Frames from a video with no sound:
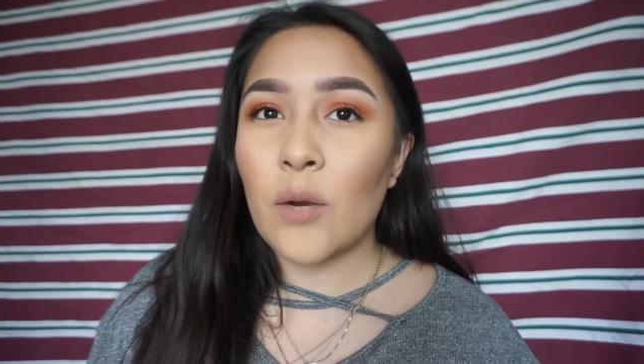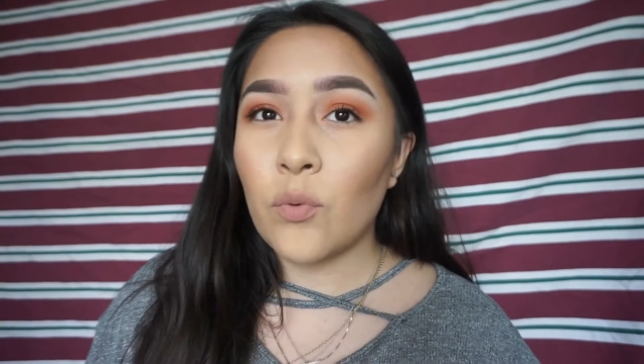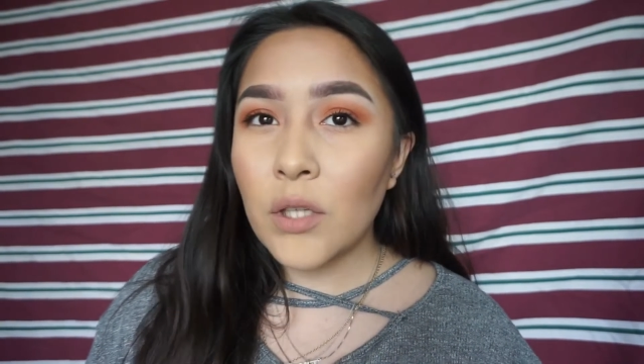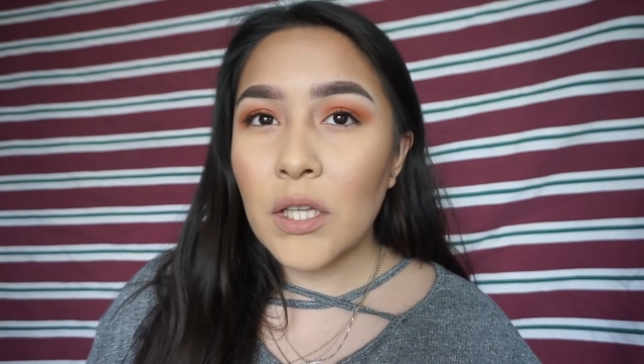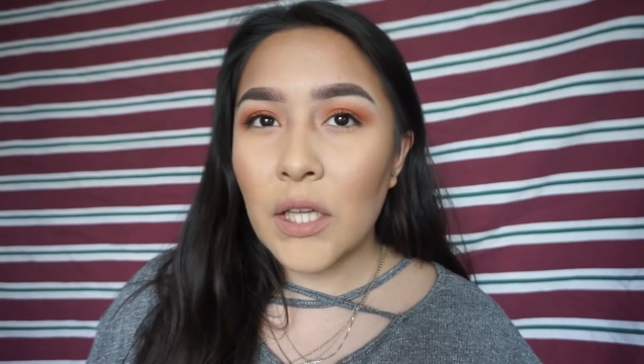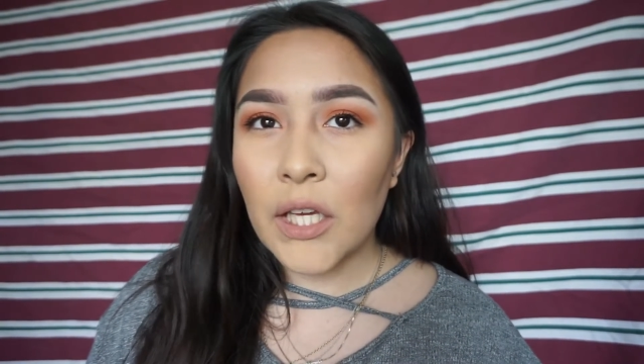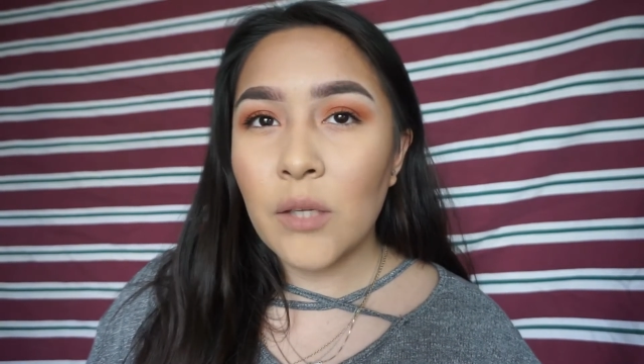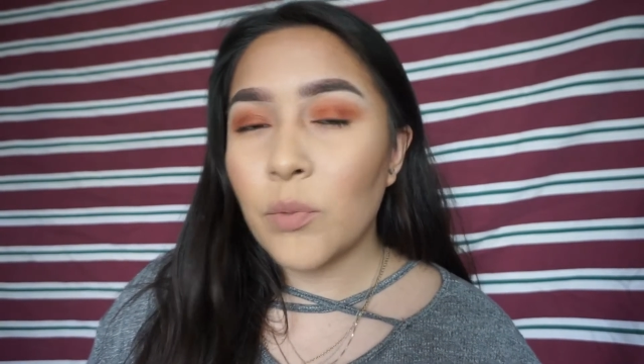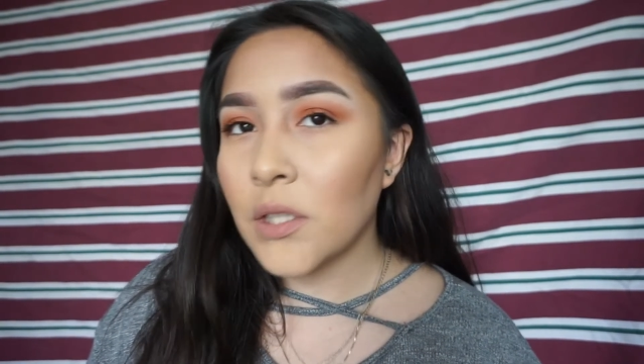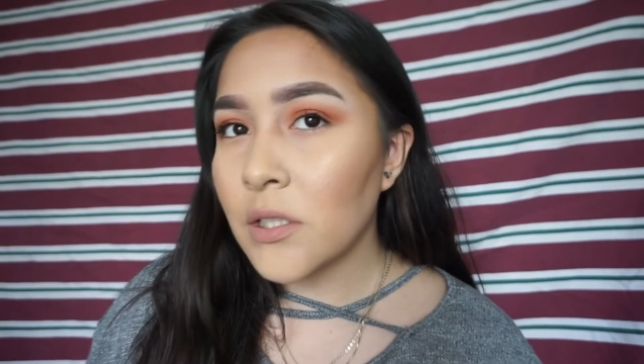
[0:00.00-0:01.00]
really
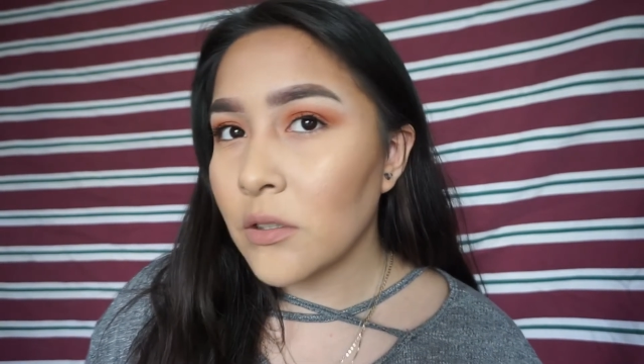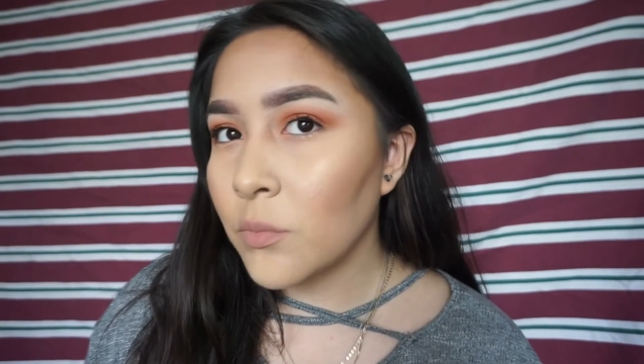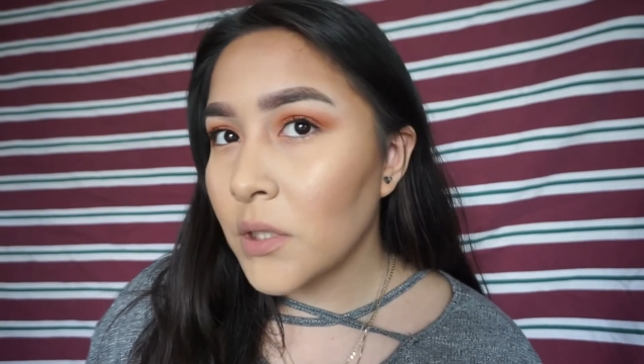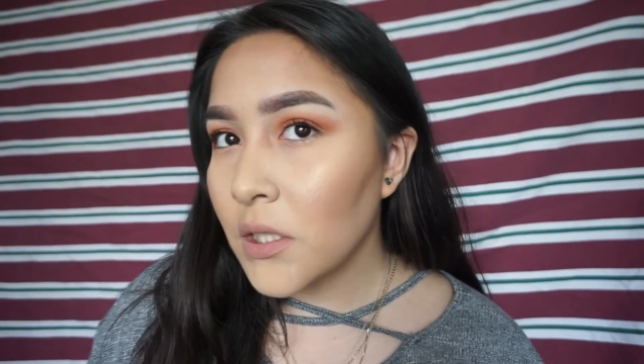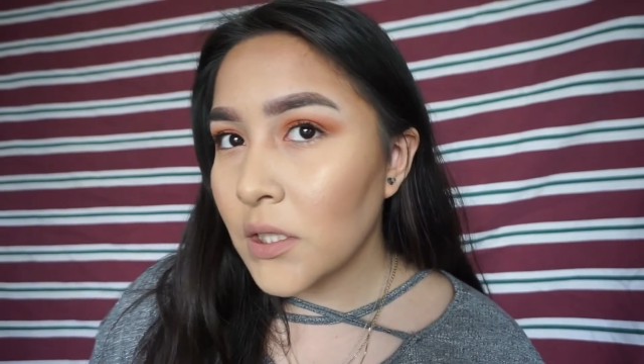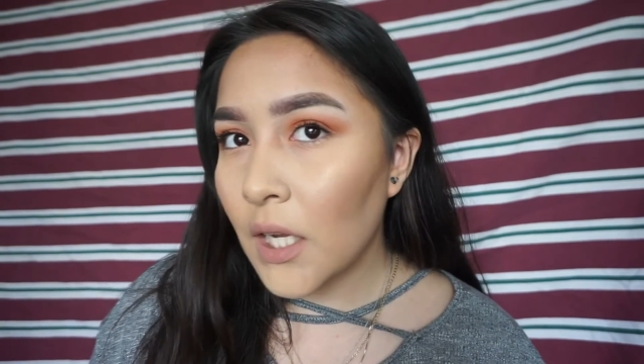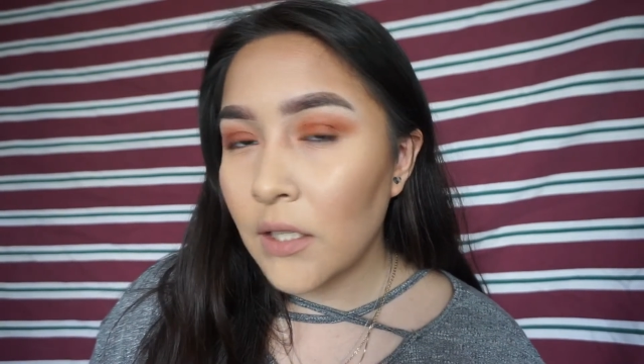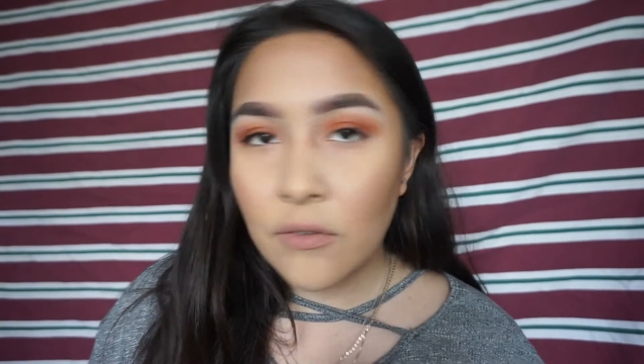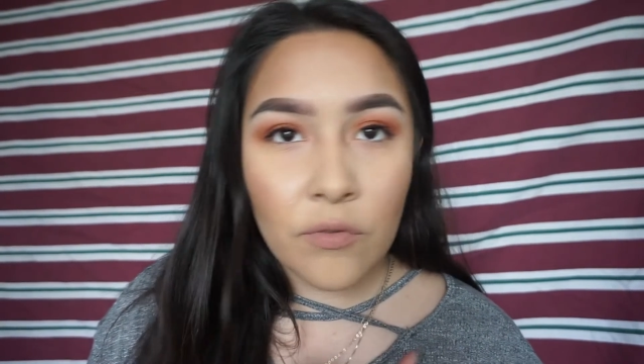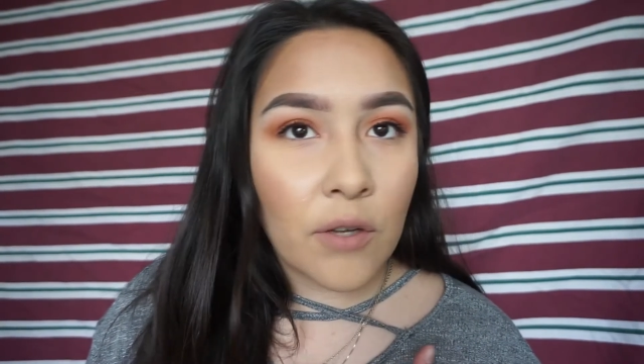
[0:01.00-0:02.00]
like, but this luminous kind
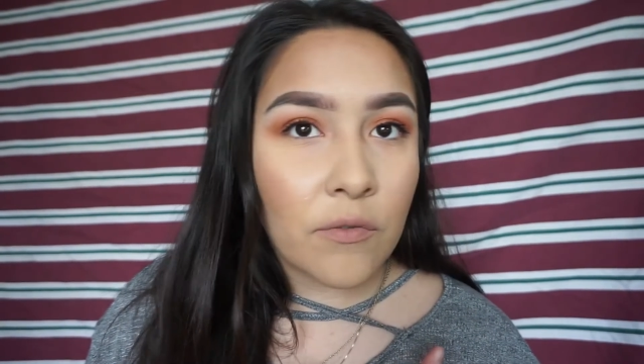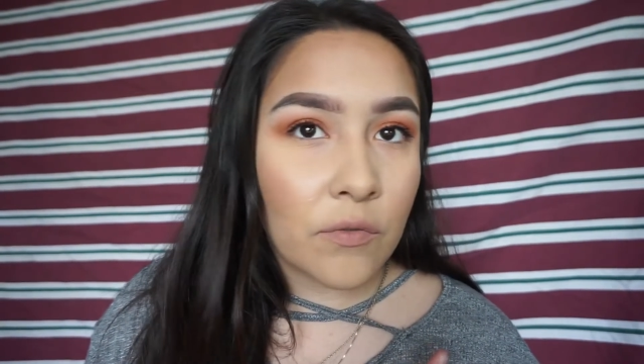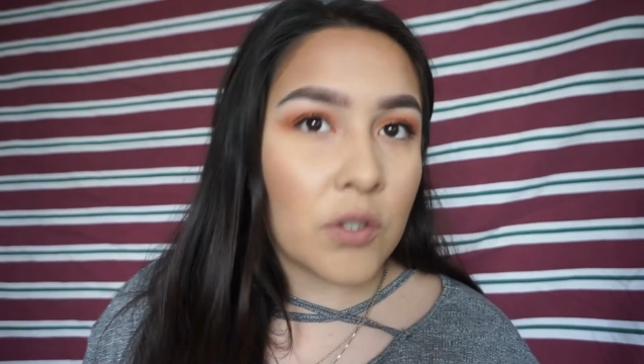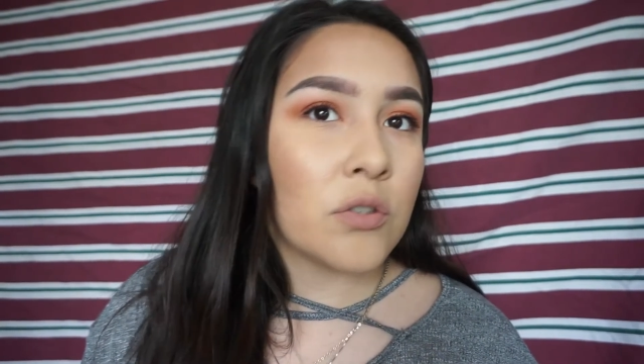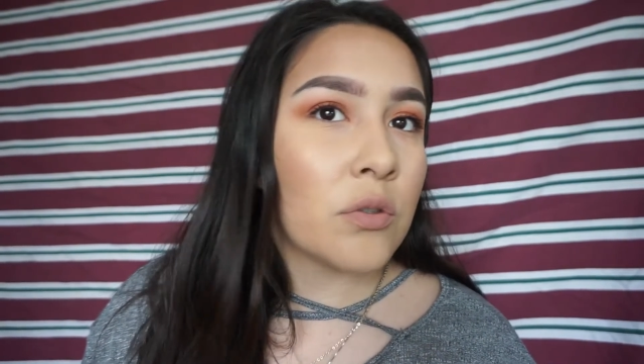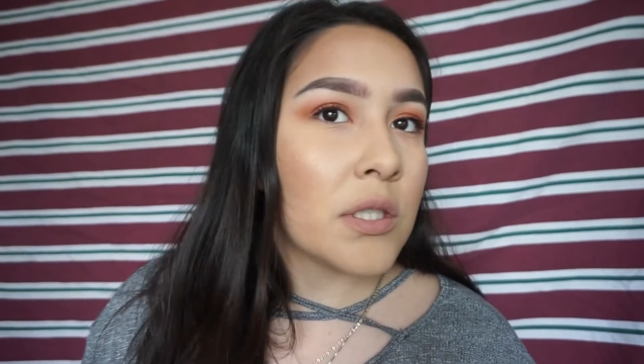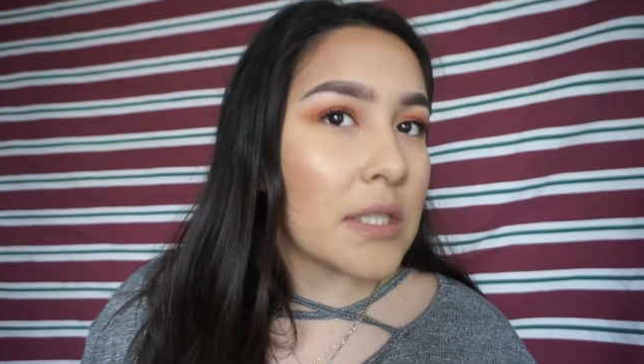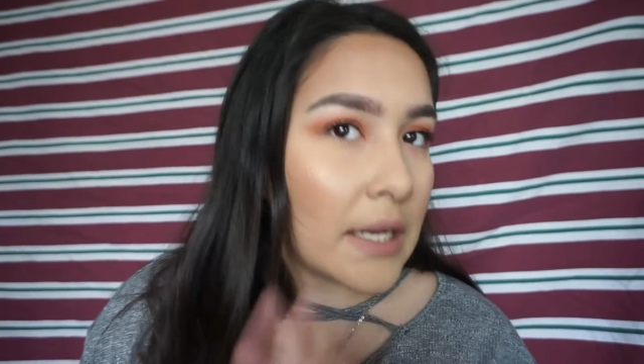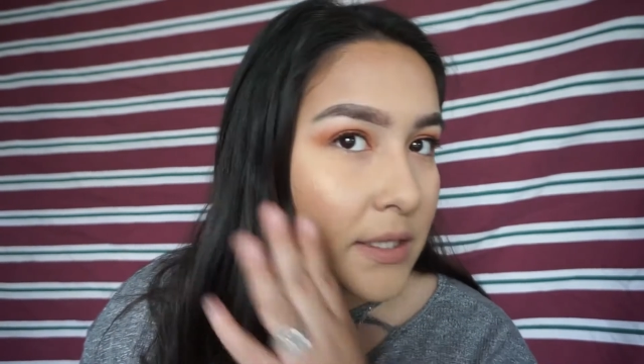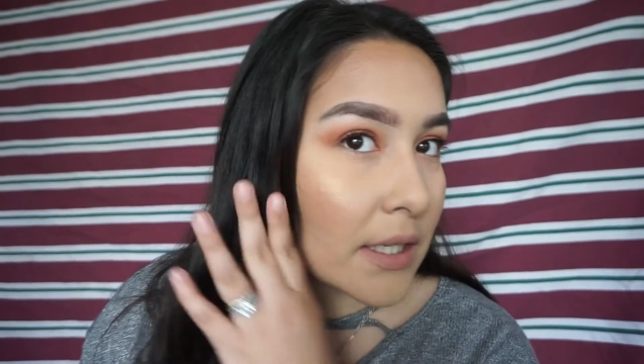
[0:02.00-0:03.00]
of feel to it is
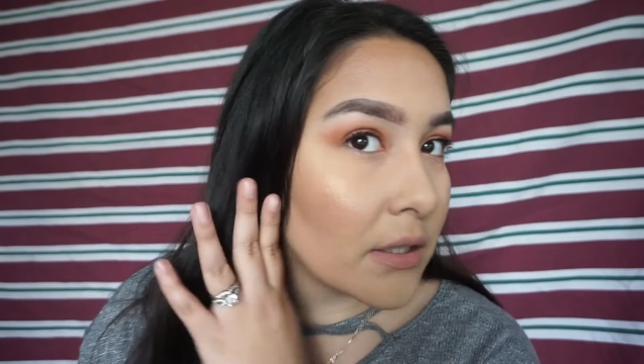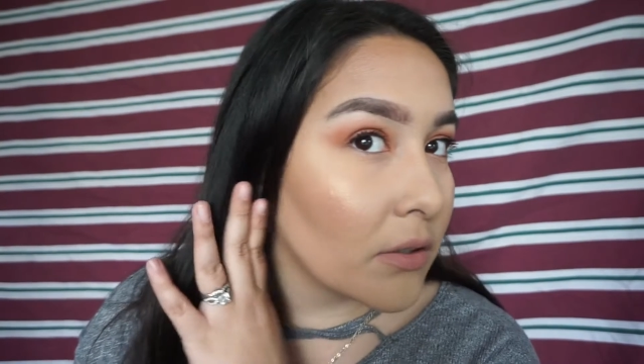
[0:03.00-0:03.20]
nice. I